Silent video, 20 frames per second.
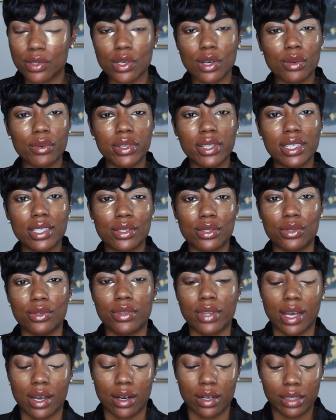don't really do
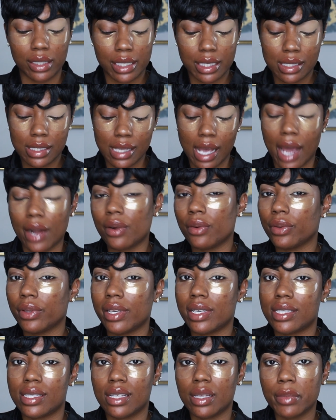that, or at least I don't
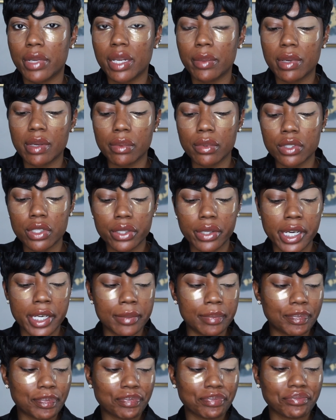really see that many people do
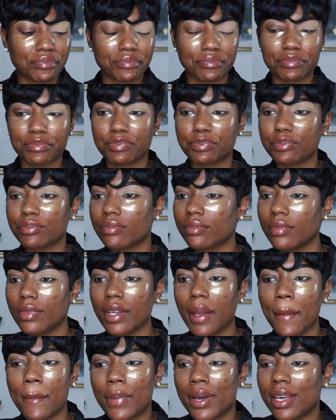it.
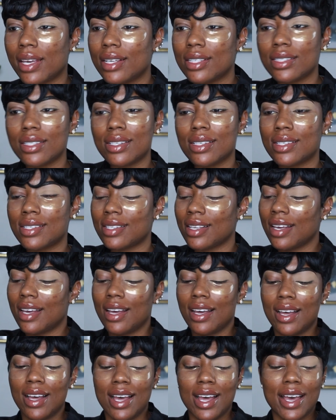But
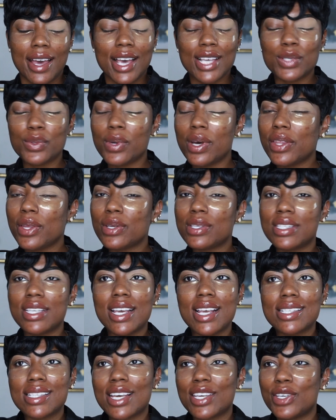it's one of those
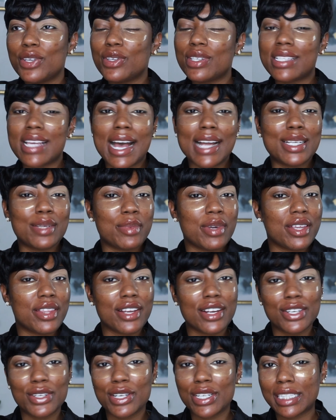things, like, you just had to be
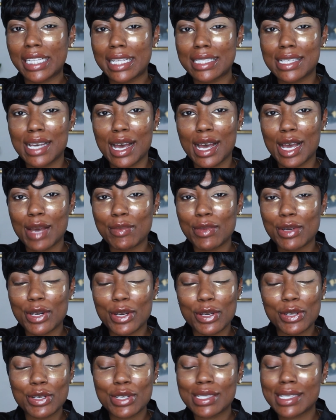there during that time, you
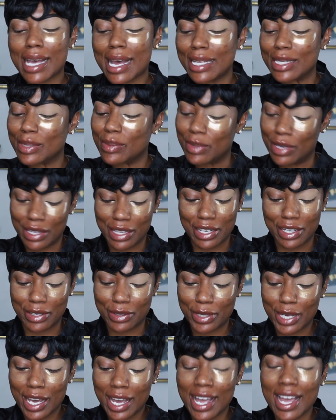know, you just had to be there,
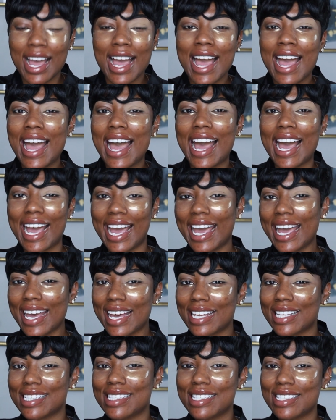okay?
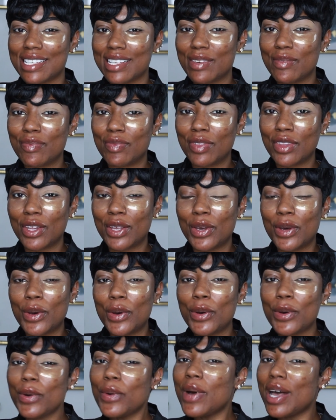And
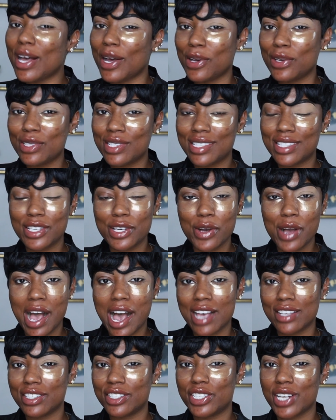who else still
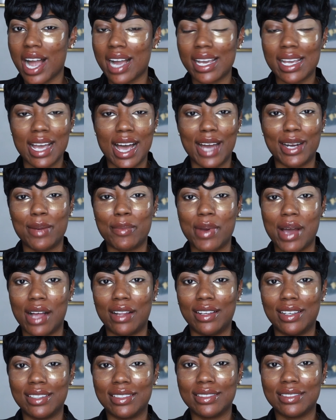has a Jackie Aina
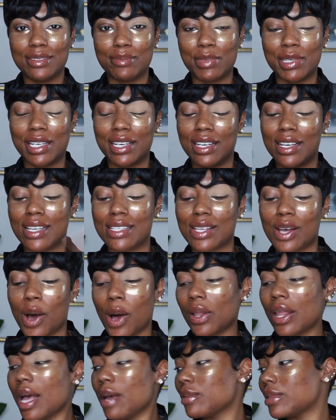palette? Because
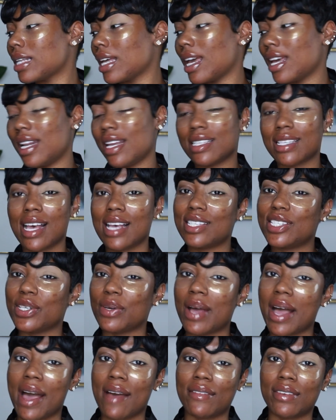all I'm saying is I still
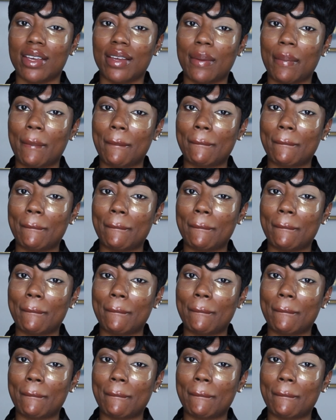have it.